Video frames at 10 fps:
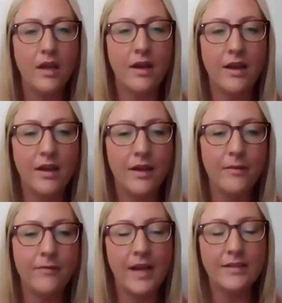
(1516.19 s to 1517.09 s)

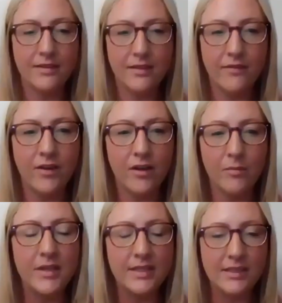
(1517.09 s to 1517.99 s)
facets of
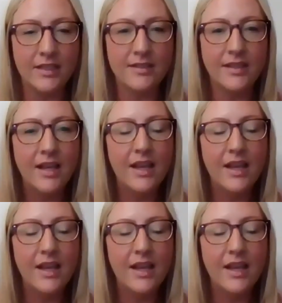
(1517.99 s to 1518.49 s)
our business